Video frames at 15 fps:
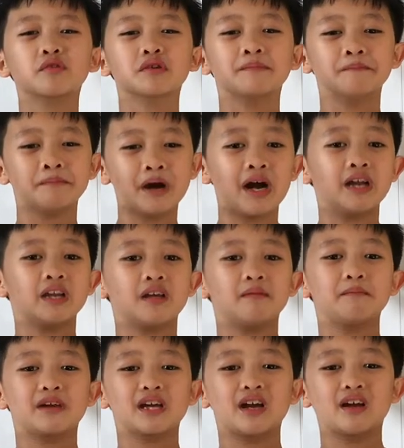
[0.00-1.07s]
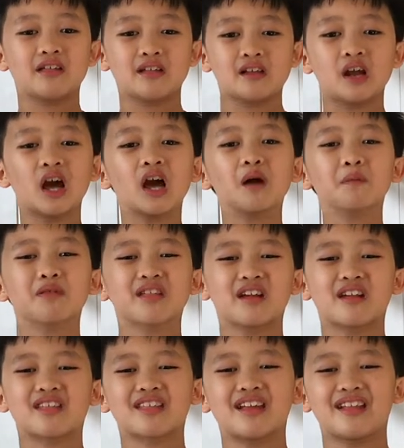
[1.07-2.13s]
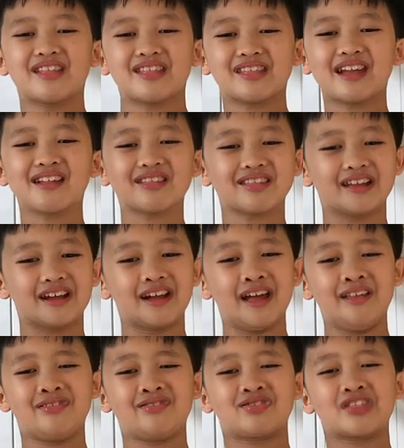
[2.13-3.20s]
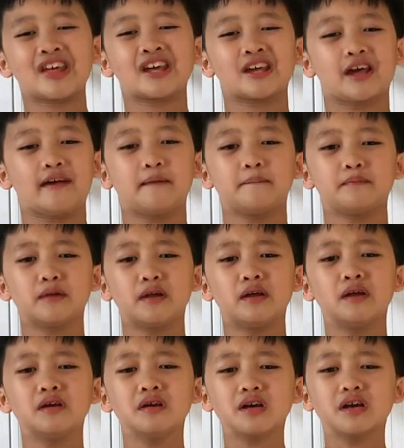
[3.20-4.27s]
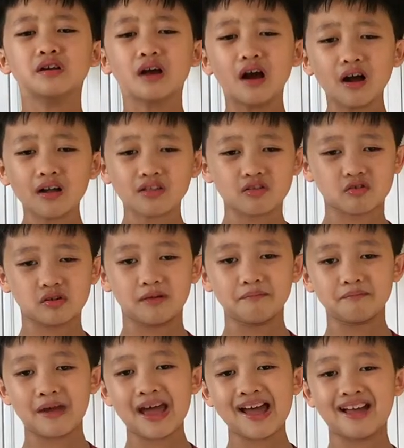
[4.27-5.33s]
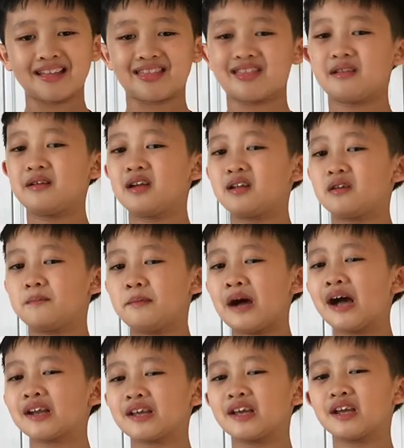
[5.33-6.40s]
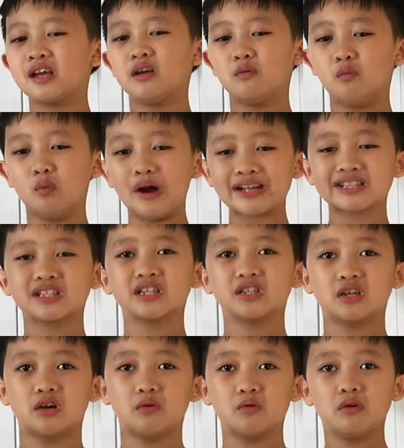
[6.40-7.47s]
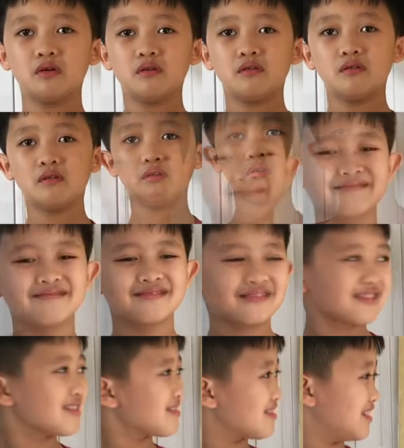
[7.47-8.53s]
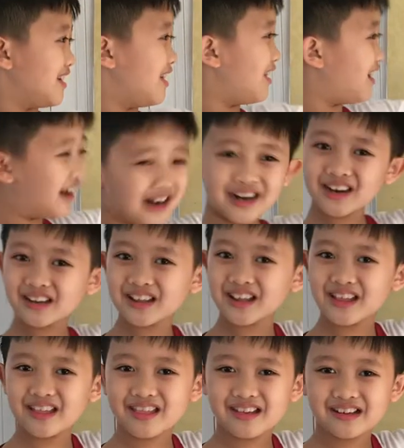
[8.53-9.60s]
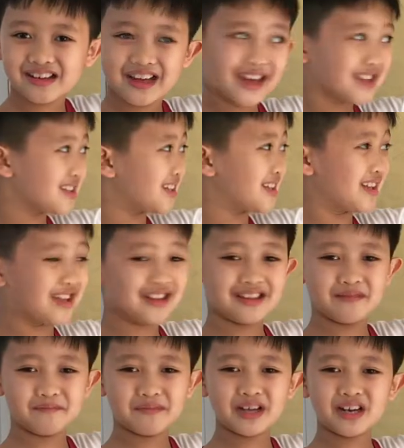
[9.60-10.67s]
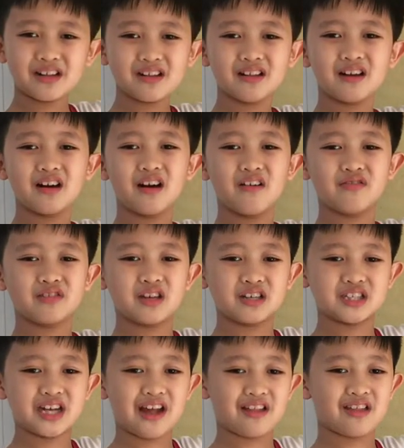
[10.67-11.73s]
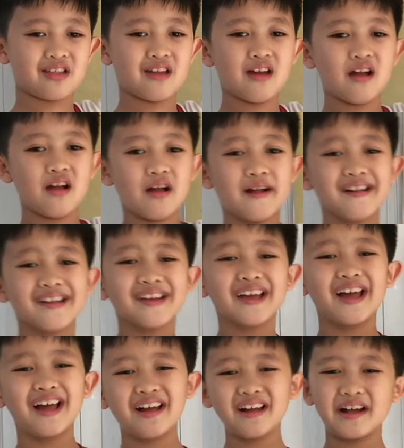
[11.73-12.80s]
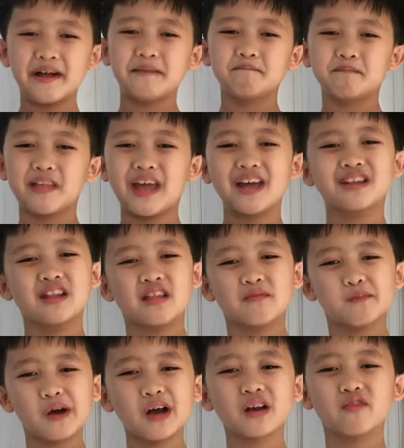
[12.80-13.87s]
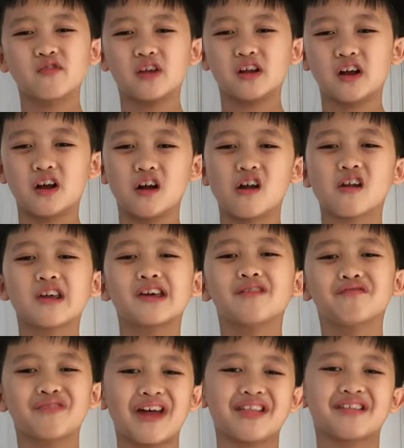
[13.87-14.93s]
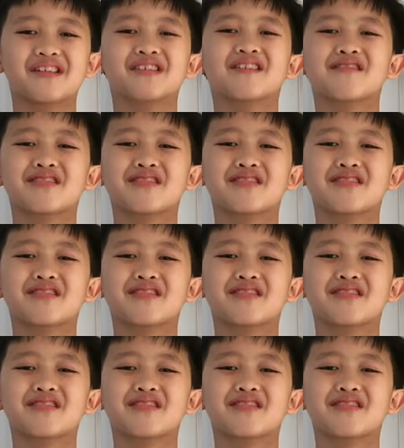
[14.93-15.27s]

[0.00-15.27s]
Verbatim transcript: for the body because it helps us in sensing and thinking. It also commands the body in what to do. The heart is located in the middle of the chest and is part of our cardiovascular